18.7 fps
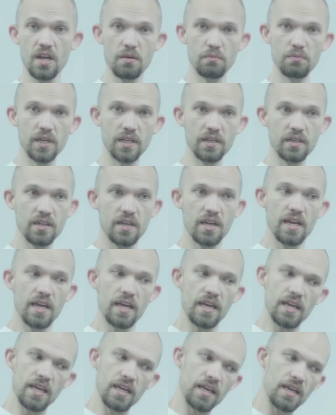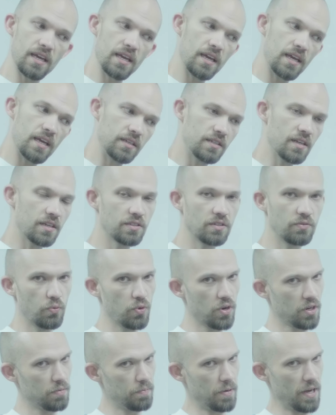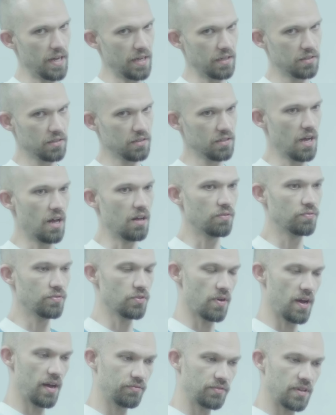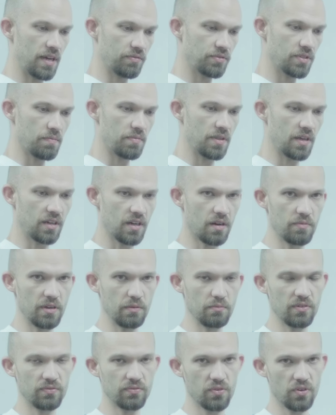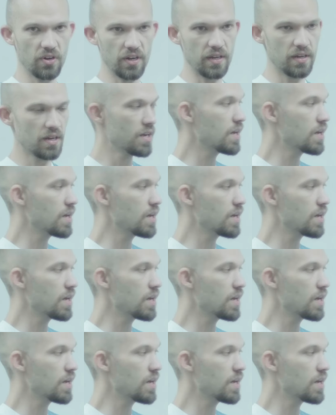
But it doesn't work by itself. You have to have something coming before it.